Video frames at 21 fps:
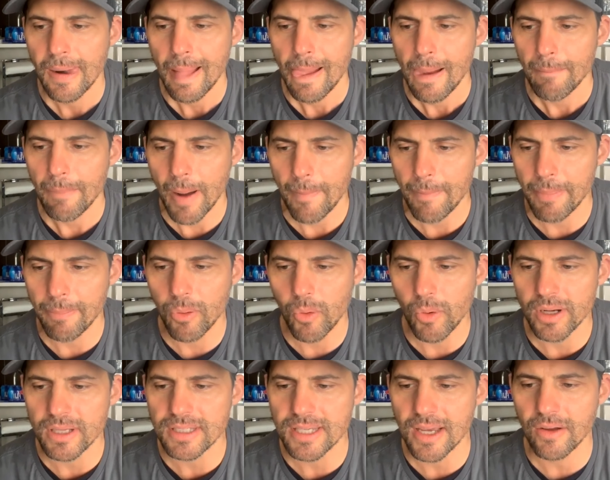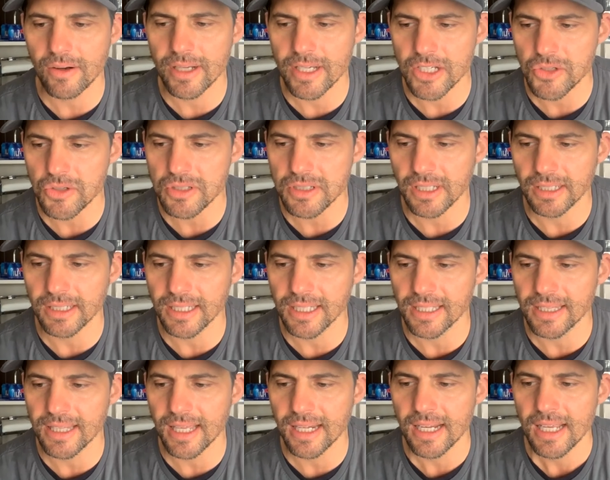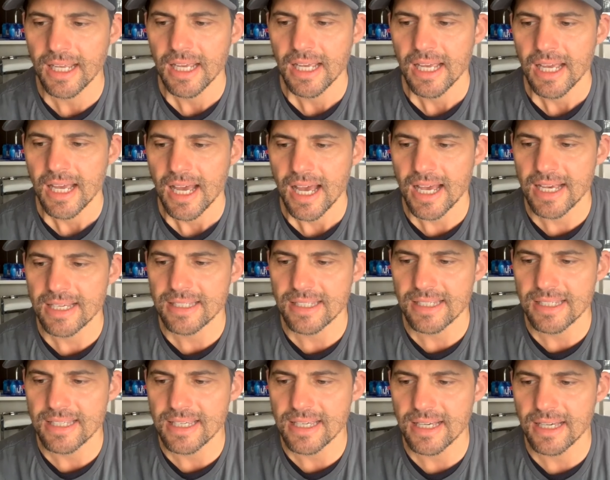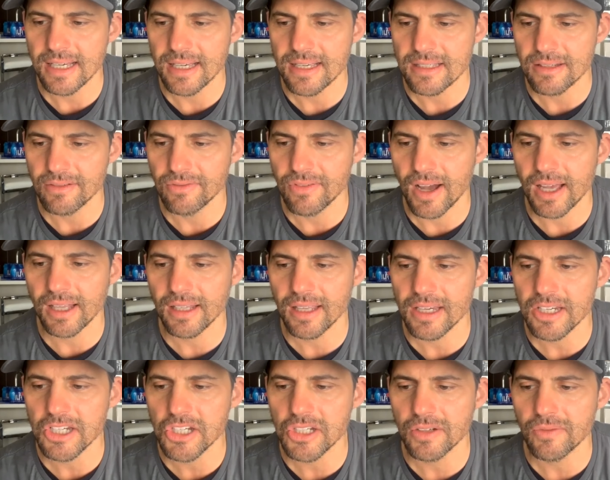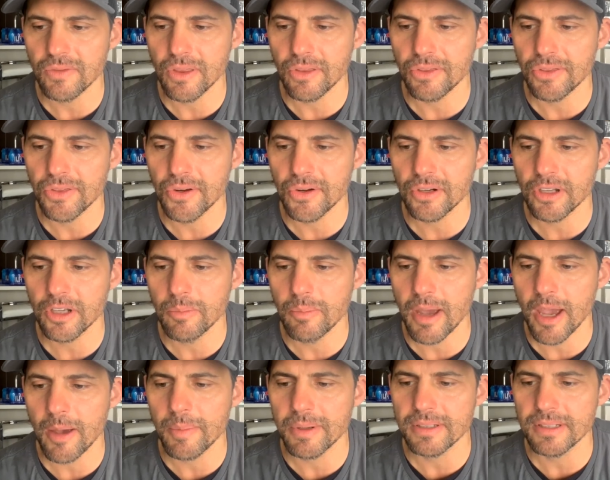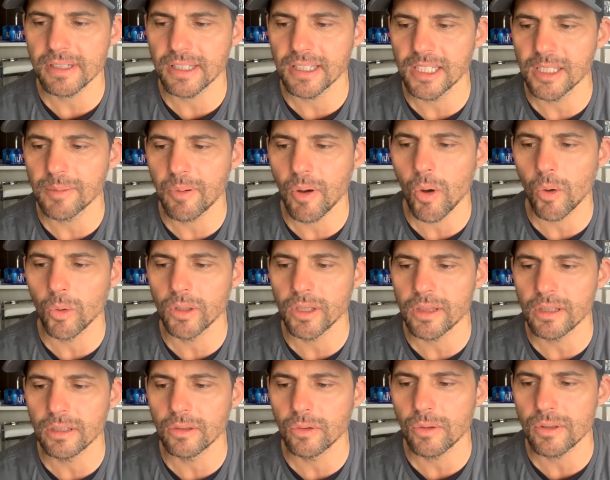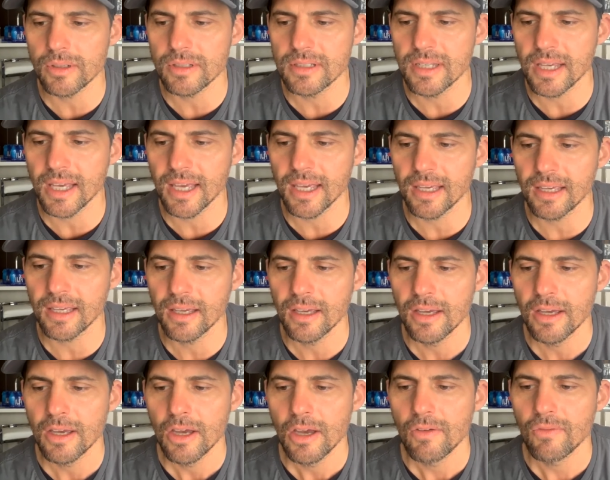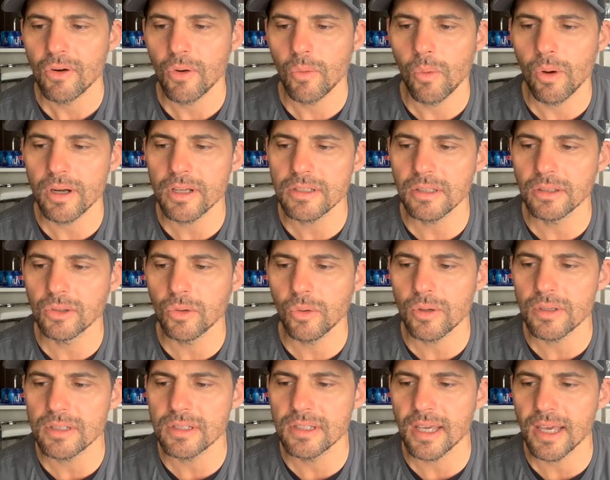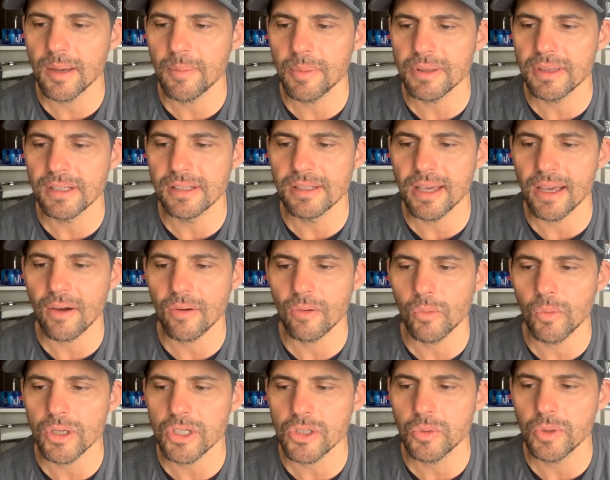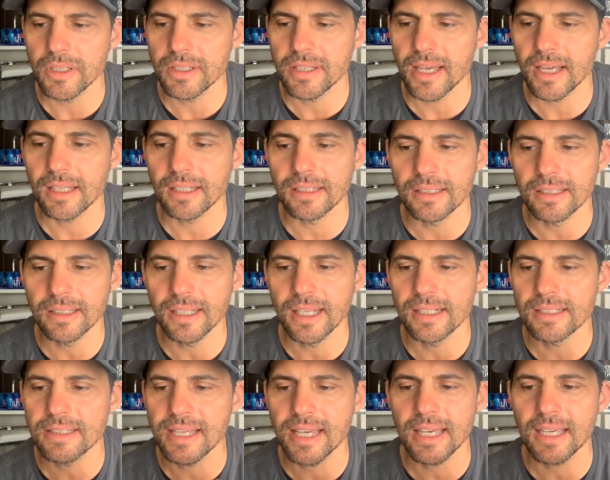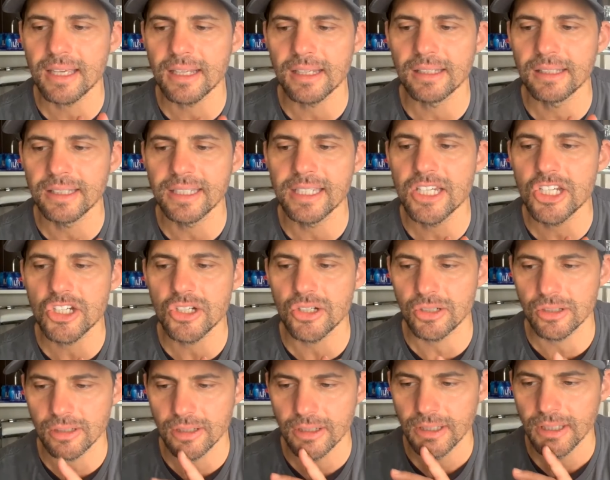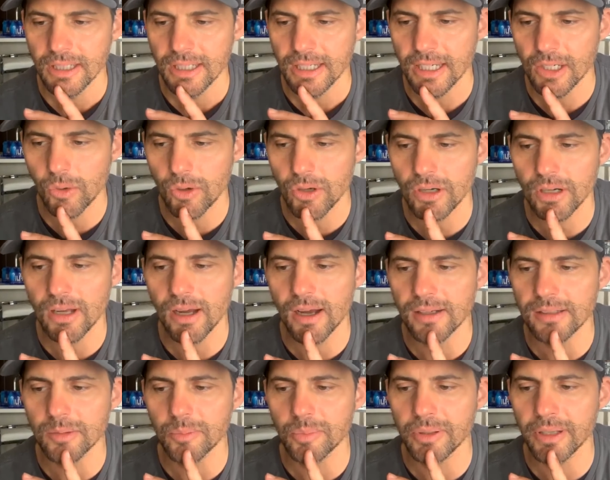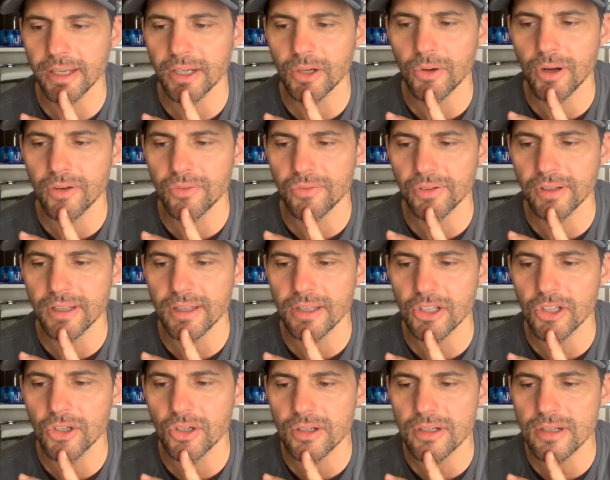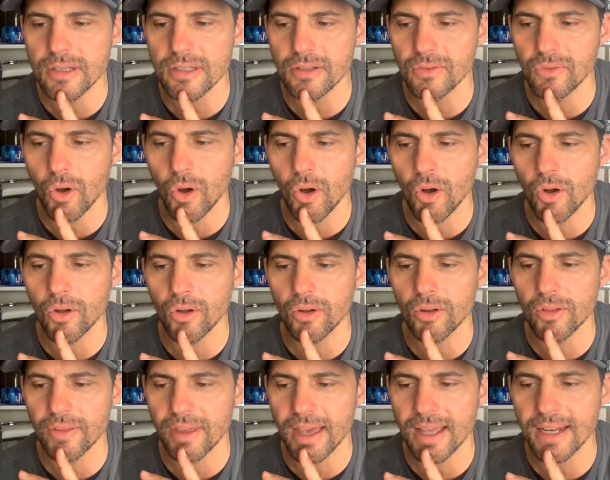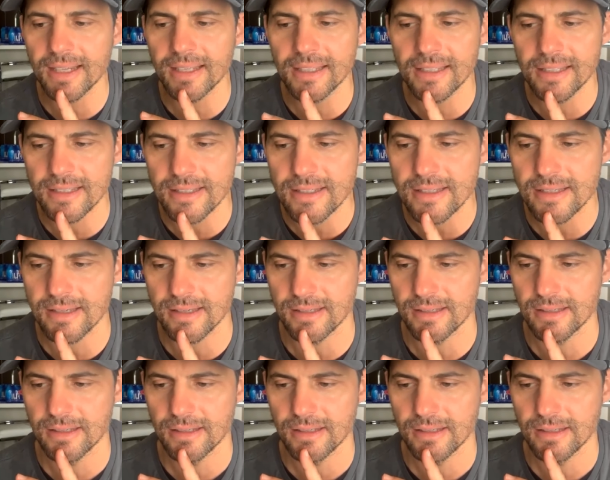Pieper points out, interestingly, that acedia is a violation of the third commandment to keep holy the Lord's day. For what is the Lord's day but the day on which we take, a, take it leisure in order to contemplate gratefully the goodness of all that is?